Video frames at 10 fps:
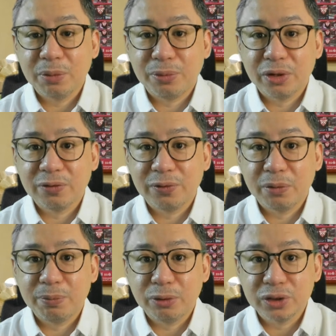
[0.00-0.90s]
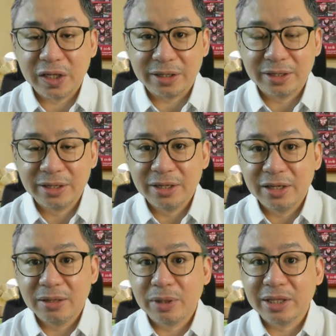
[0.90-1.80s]
to report for posting,
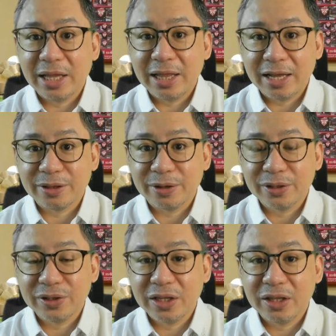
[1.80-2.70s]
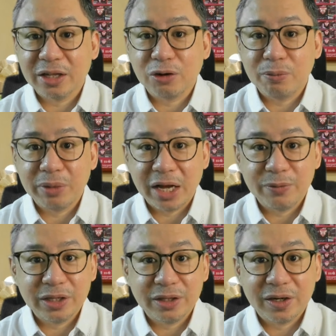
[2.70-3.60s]
but the latter did not comply
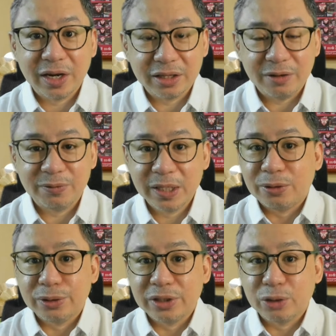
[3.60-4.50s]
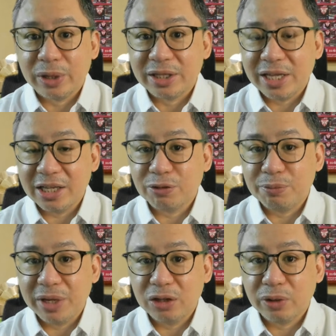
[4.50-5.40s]
with the directive. On the 28th
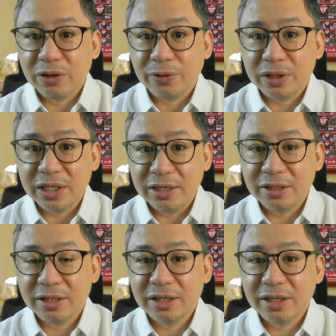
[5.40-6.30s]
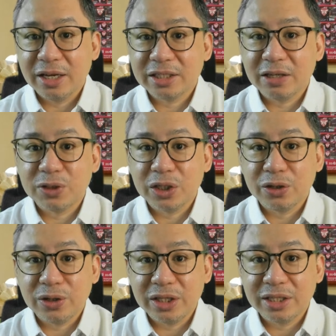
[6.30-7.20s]
of May 2014, SF
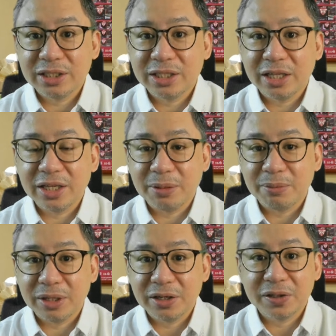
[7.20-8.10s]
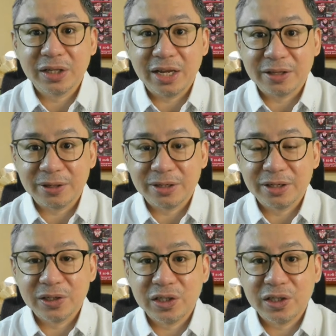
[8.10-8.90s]
Security sent him another letter